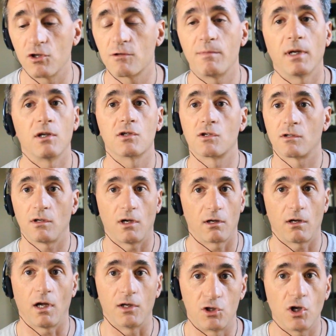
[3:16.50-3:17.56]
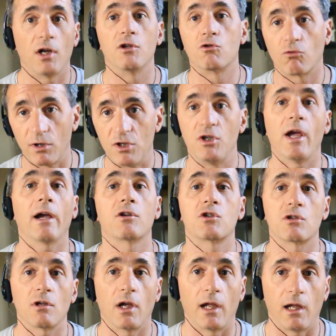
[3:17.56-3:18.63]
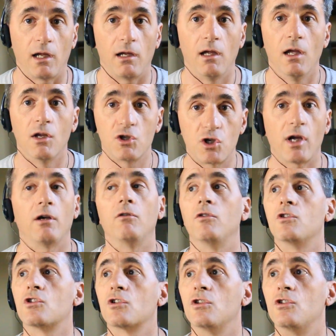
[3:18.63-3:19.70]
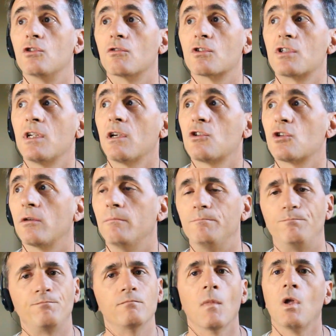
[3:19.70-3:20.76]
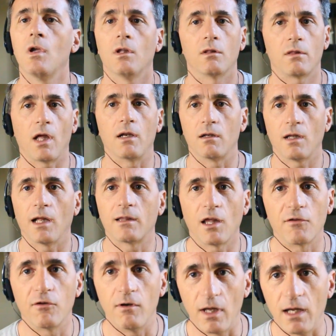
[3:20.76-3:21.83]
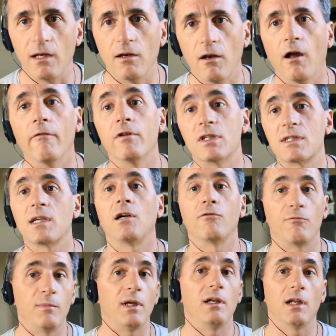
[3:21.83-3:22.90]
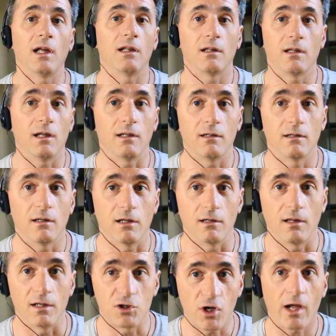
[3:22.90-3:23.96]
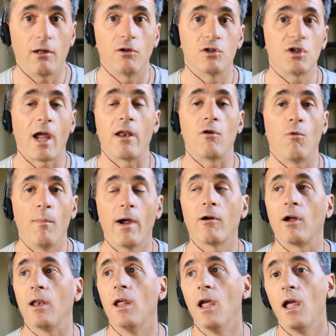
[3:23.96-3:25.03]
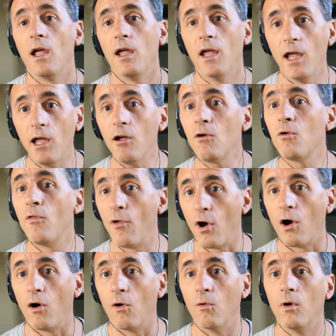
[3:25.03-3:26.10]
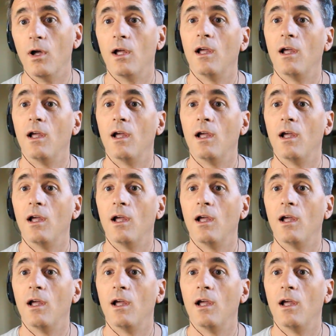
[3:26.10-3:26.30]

just because a judge rejects a challenge to jurisdiction, that doesn't in and of itself mean that the challenge had no merit. Here, though,